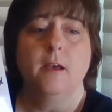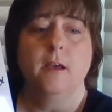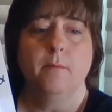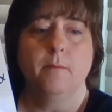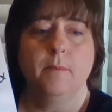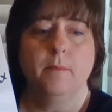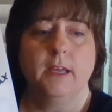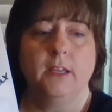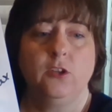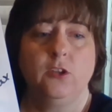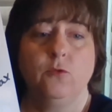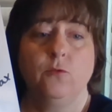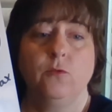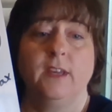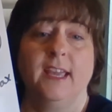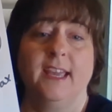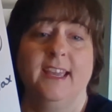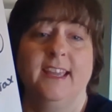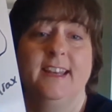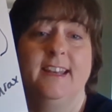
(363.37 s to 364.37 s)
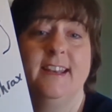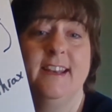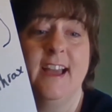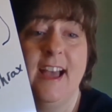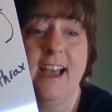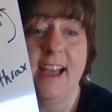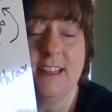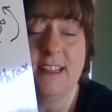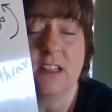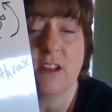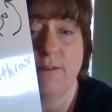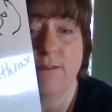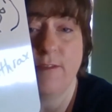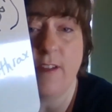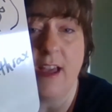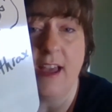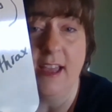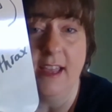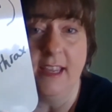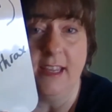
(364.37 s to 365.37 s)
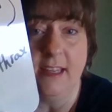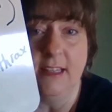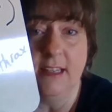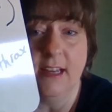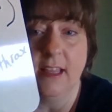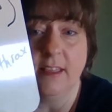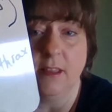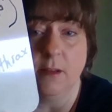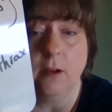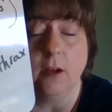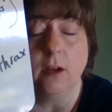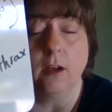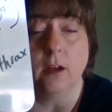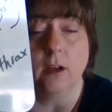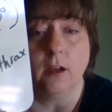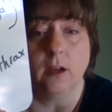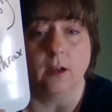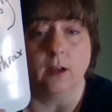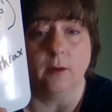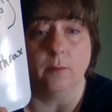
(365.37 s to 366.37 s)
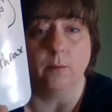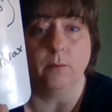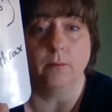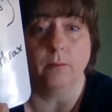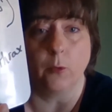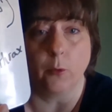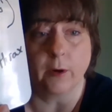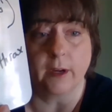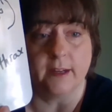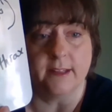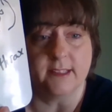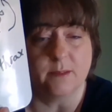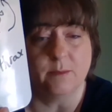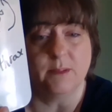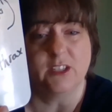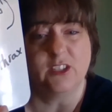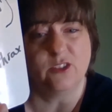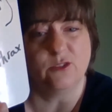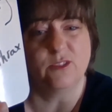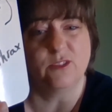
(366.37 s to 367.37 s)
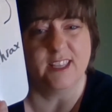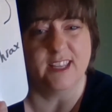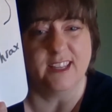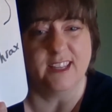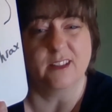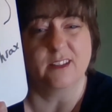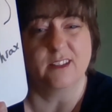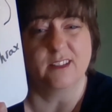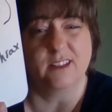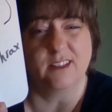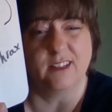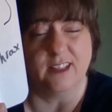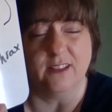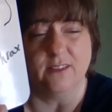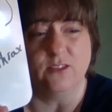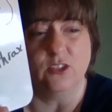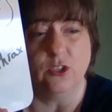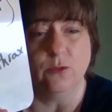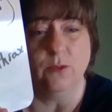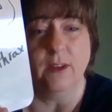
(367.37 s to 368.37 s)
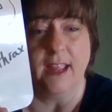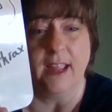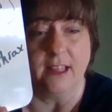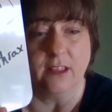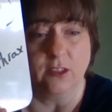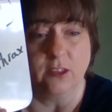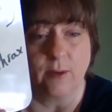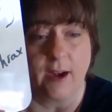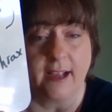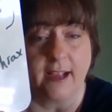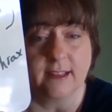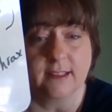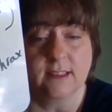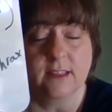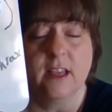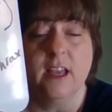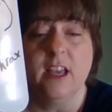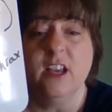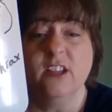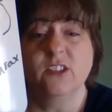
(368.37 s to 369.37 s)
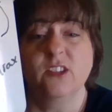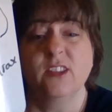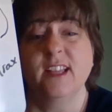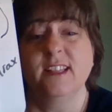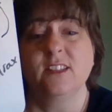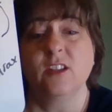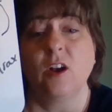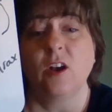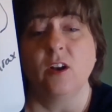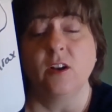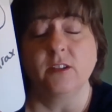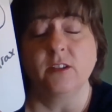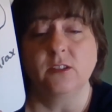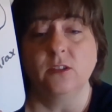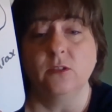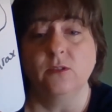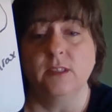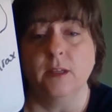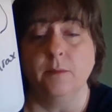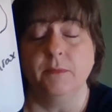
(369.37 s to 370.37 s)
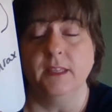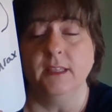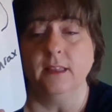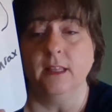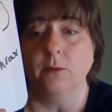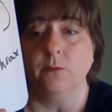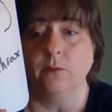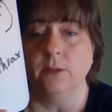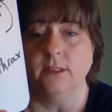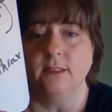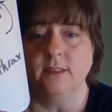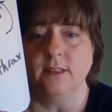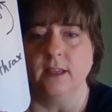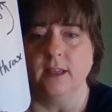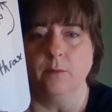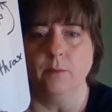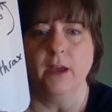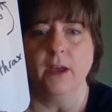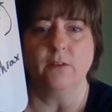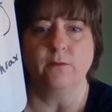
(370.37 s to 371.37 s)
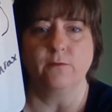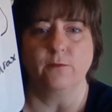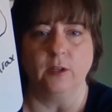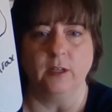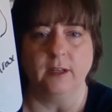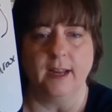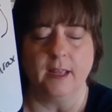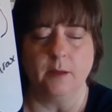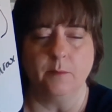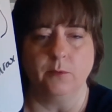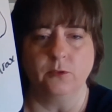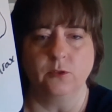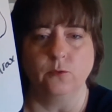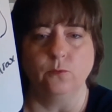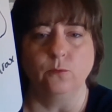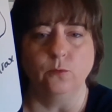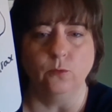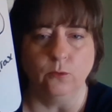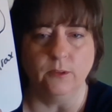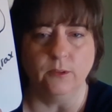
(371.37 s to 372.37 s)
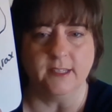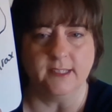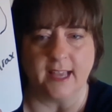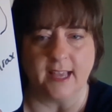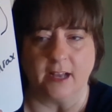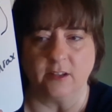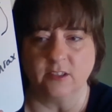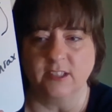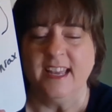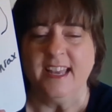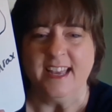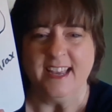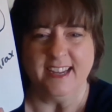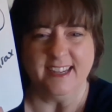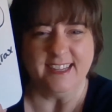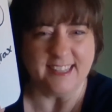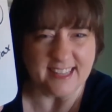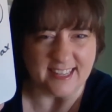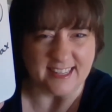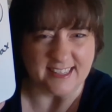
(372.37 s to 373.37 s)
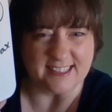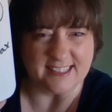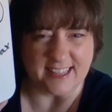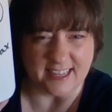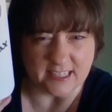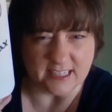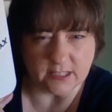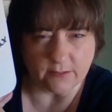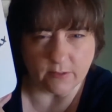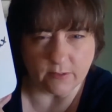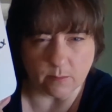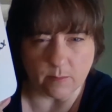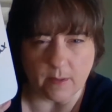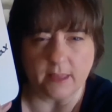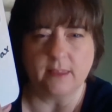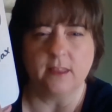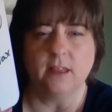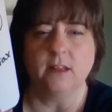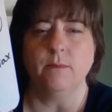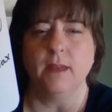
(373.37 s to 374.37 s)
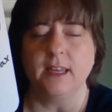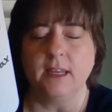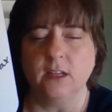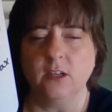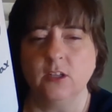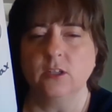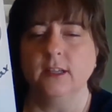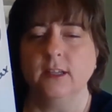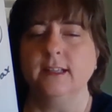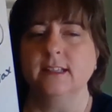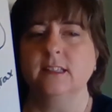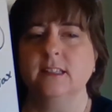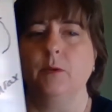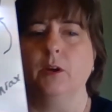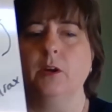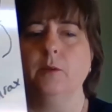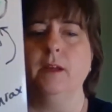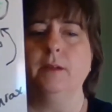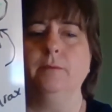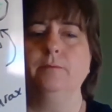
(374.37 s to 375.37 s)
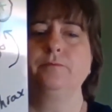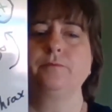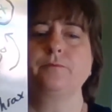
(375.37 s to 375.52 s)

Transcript: but you cannot find the organism that you think gives you anthrax. So that's also something that was helpful and able to rule this out. And again, scientific method, making a good experiment.